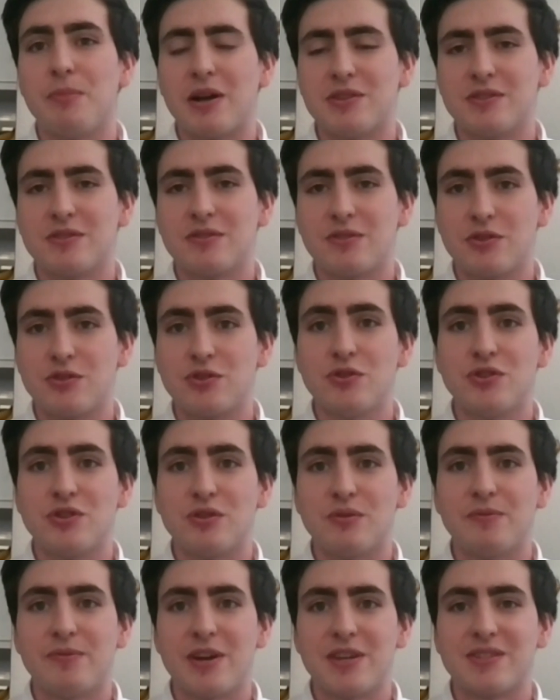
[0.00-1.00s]

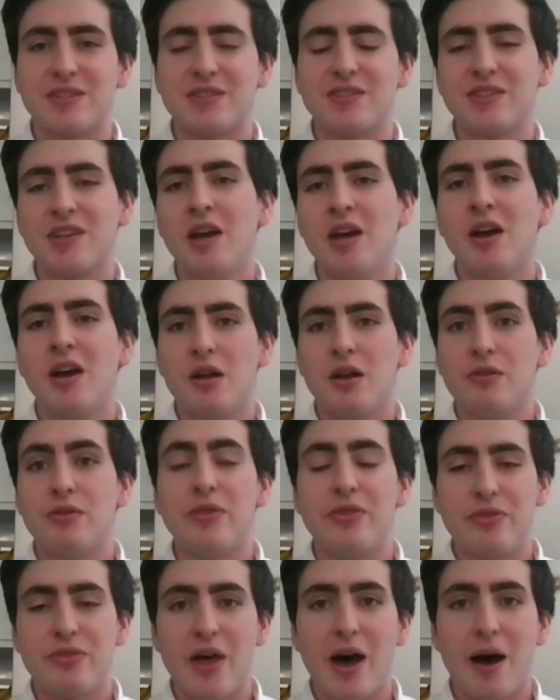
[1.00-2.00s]
institutional investors.
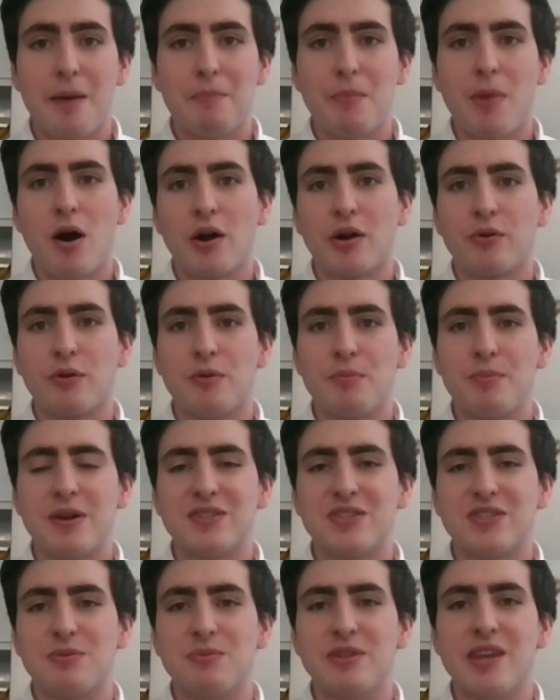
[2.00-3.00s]
That marker
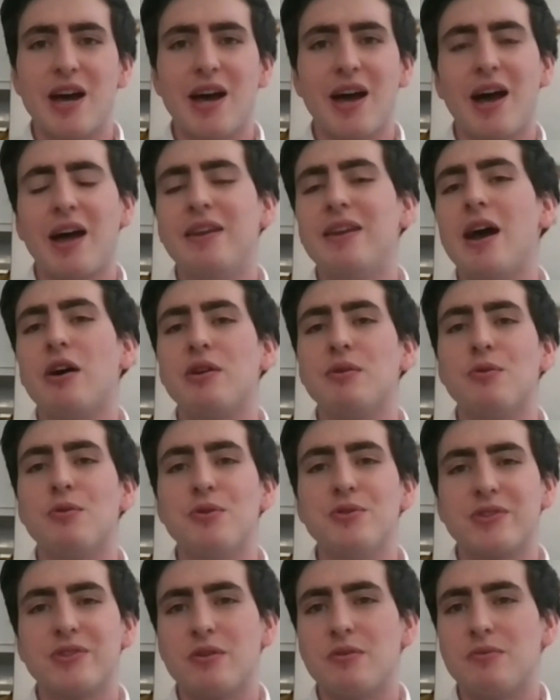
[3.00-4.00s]
appears to be there. And now you're
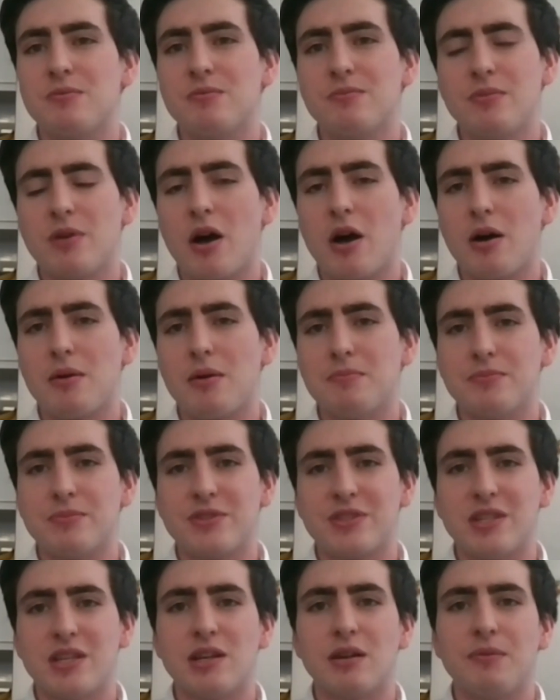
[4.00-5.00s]
also
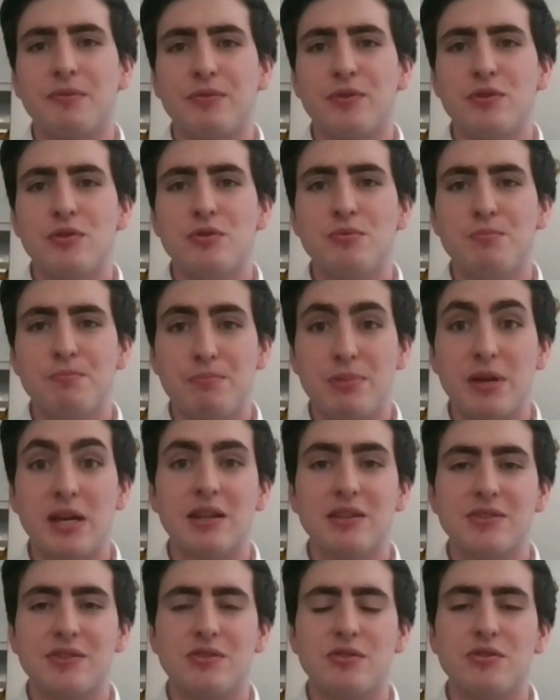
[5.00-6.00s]
seeing a few big
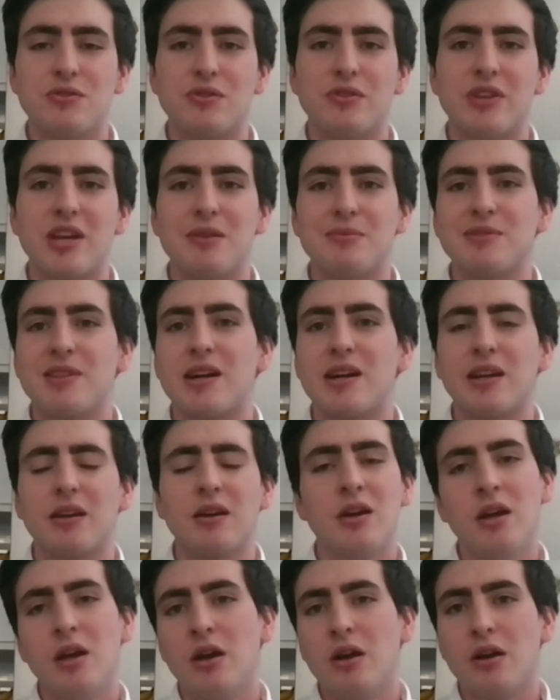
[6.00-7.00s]
institutional names like
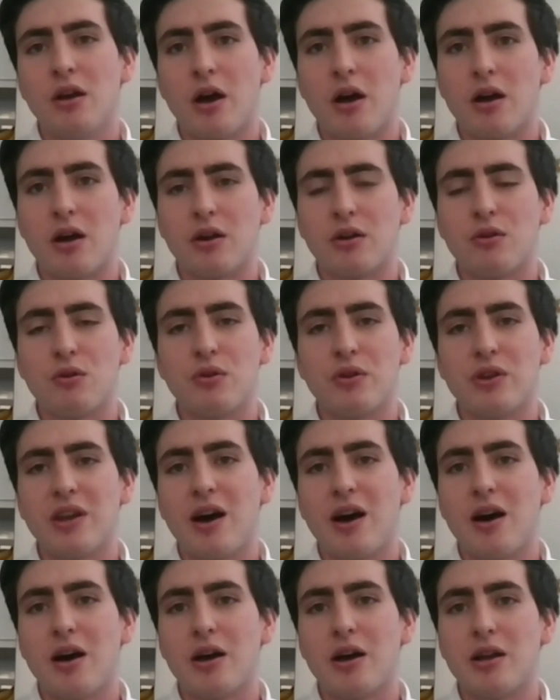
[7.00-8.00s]

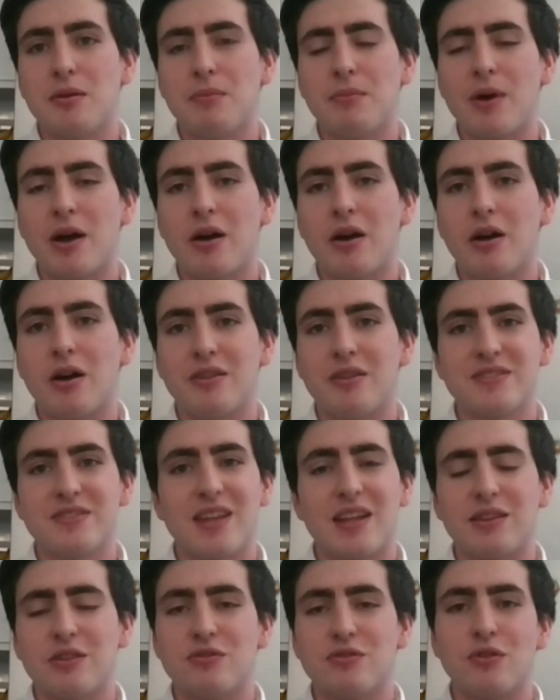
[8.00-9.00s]
Guggenheim,
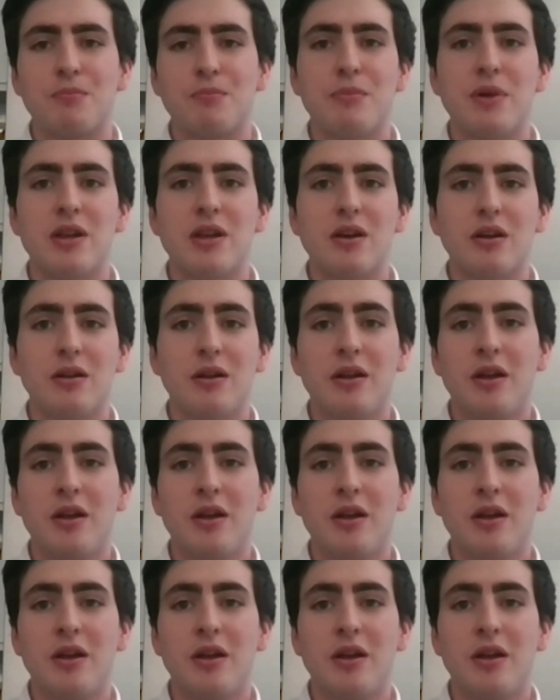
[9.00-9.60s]
Stanley Guggenmiller,